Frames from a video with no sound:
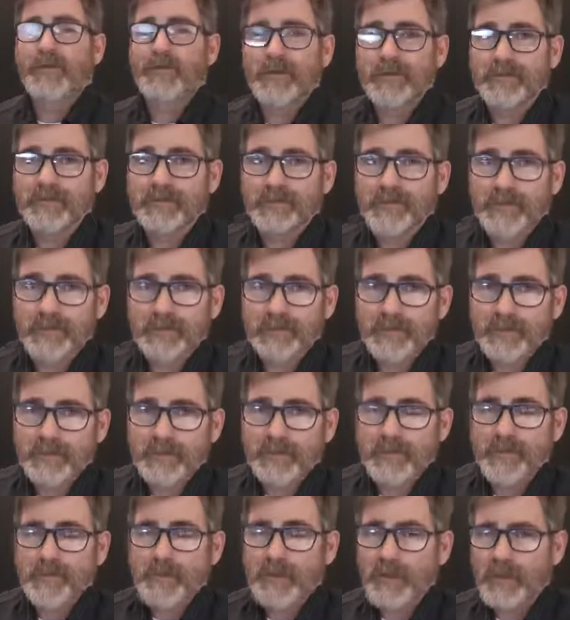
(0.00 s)
And
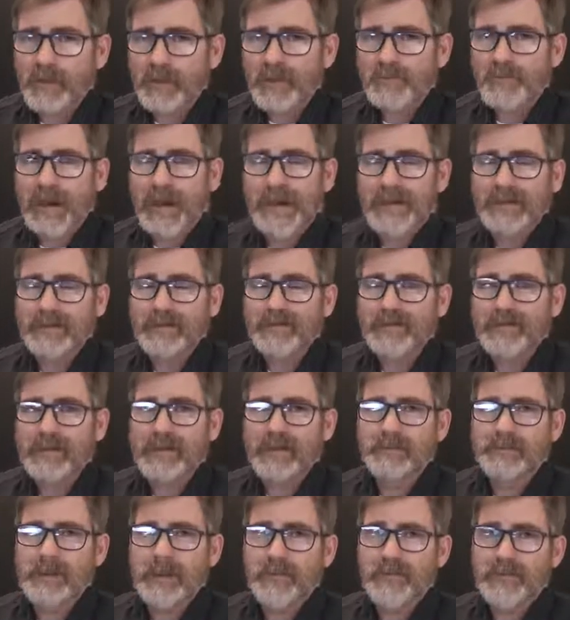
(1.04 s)
the nerve-wracking
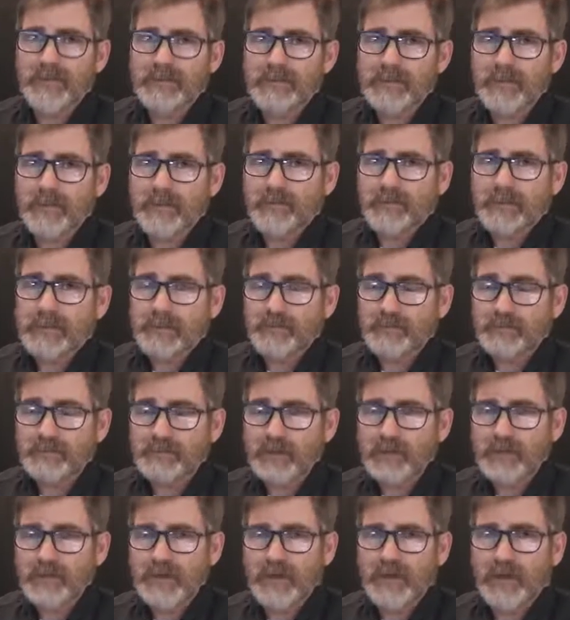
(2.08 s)
thing about the book that he's
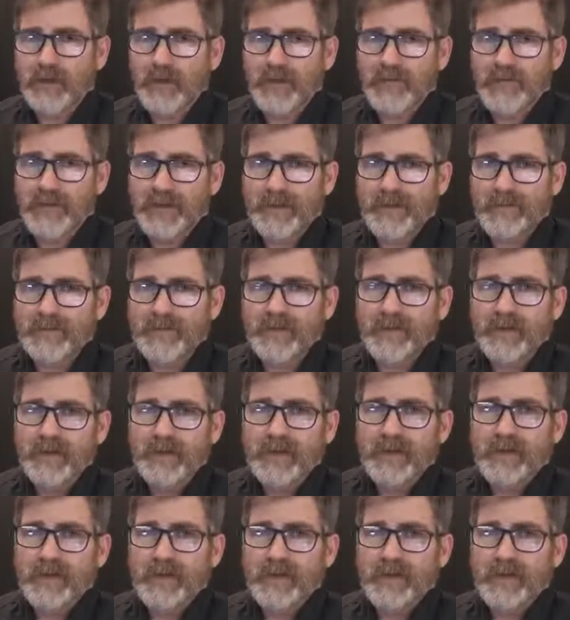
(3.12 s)
pushing on this,